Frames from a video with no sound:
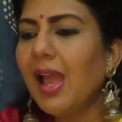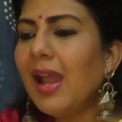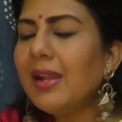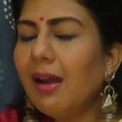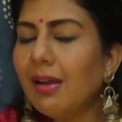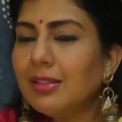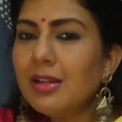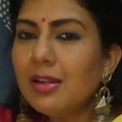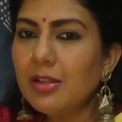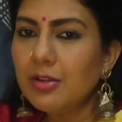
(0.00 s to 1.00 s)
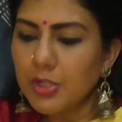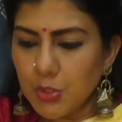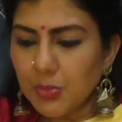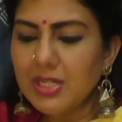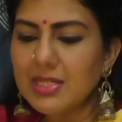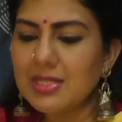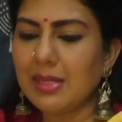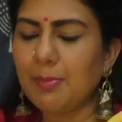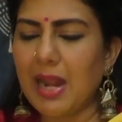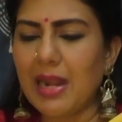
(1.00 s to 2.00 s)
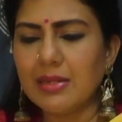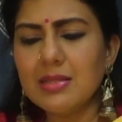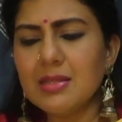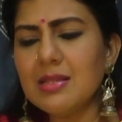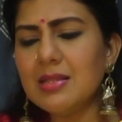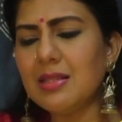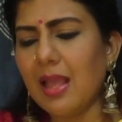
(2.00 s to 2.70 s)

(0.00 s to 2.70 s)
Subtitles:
and other ritualistic practices